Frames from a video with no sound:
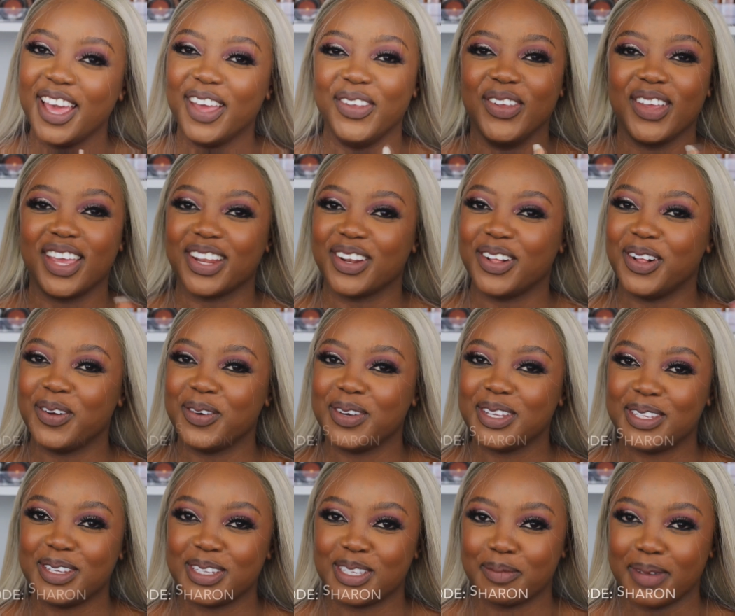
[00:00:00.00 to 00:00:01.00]
you can
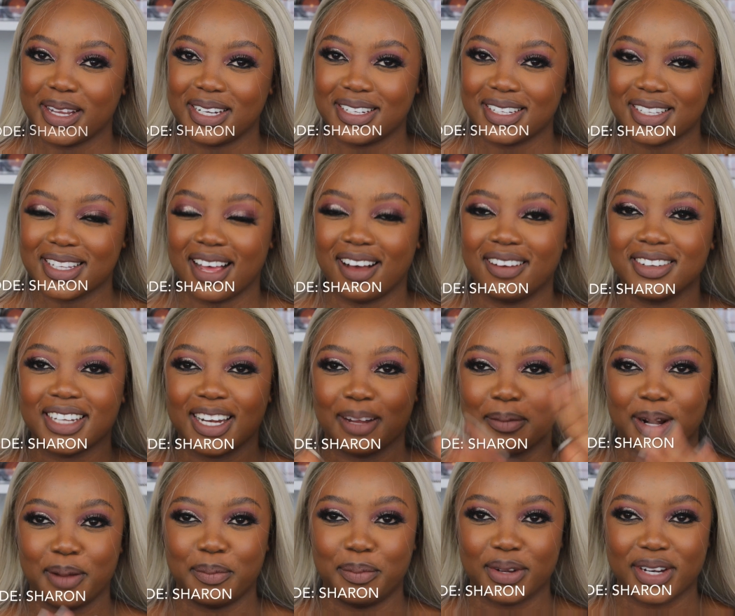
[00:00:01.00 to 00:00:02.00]
always use my discount, and I'm
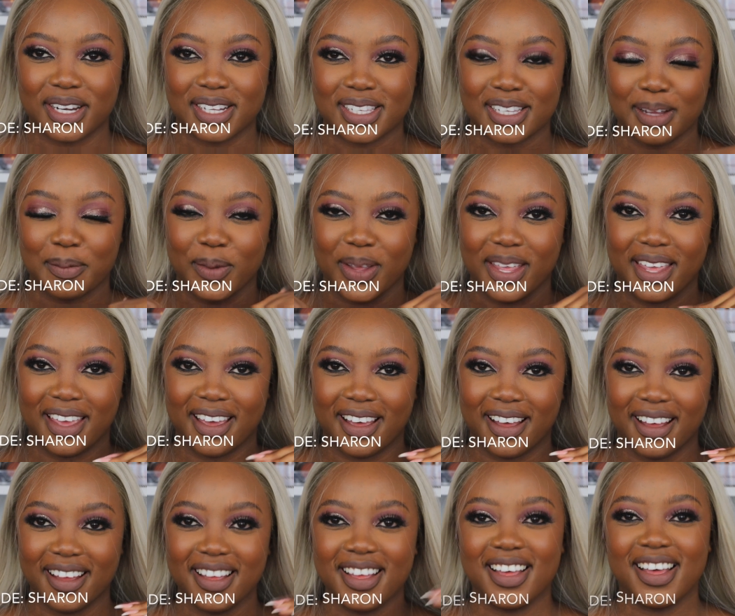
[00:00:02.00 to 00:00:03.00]
gonna put it somewhere
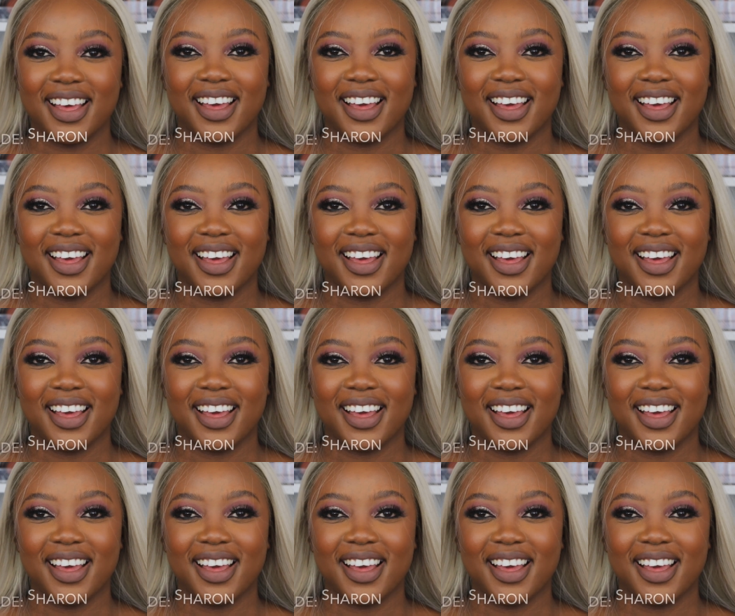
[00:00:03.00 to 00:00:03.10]
here.